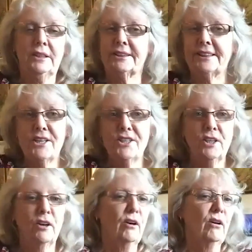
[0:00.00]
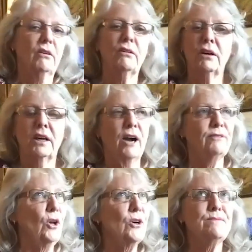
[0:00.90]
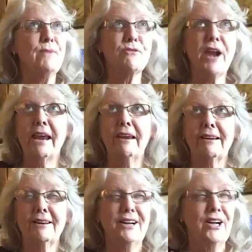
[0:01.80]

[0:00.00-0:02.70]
say to you, oh, I've lost my ring,